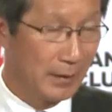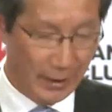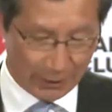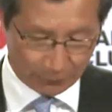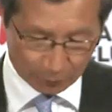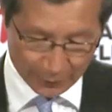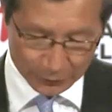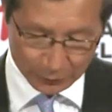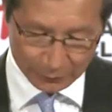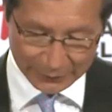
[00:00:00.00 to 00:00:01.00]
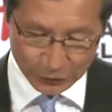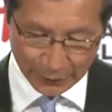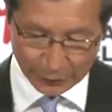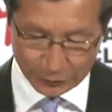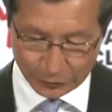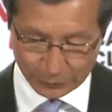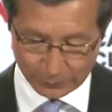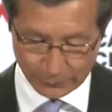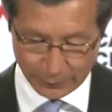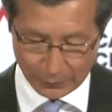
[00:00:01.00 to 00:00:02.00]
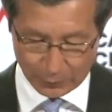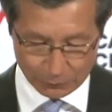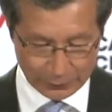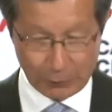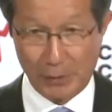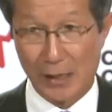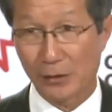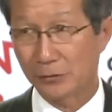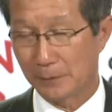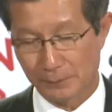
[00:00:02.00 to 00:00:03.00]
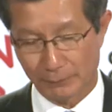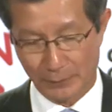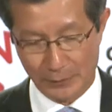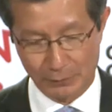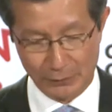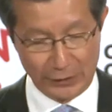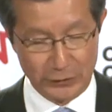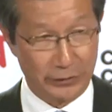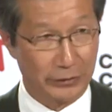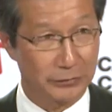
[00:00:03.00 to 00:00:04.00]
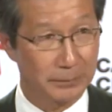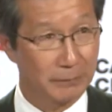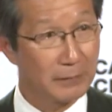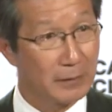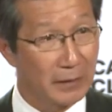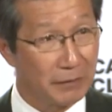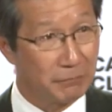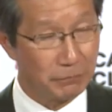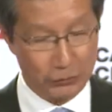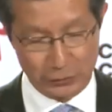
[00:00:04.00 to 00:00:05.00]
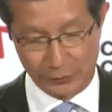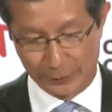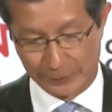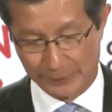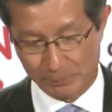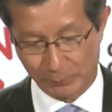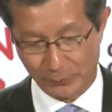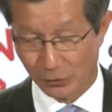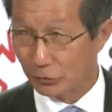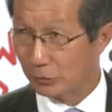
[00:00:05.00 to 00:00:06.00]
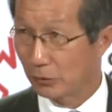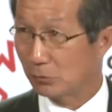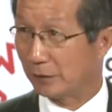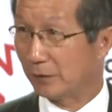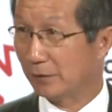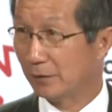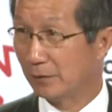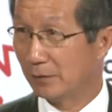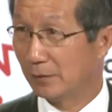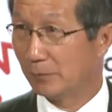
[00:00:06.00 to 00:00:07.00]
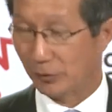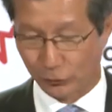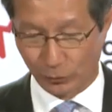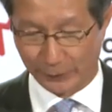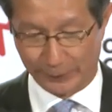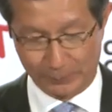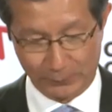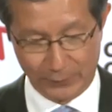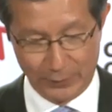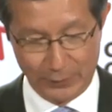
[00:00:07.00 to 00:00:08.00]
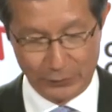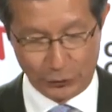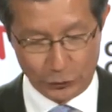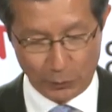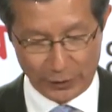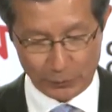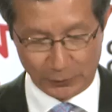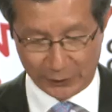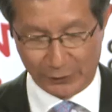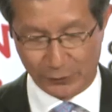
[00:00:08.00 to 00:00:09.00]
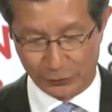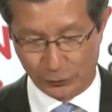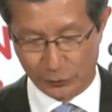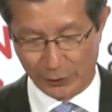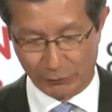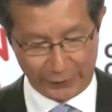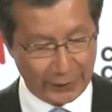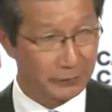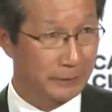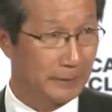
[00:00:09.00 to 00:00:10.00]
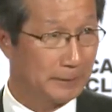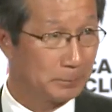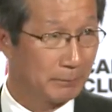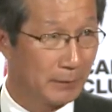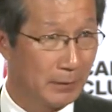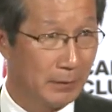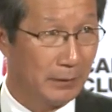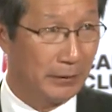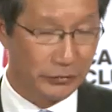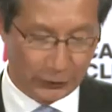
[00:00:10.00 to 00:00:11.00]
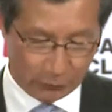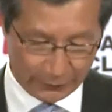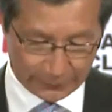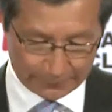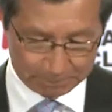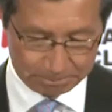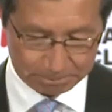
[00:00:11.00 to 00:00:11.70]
have gradually changed over the past 10 years. Unfortunately, slowly but surely, the US percentage of trade with Canada is decreasing.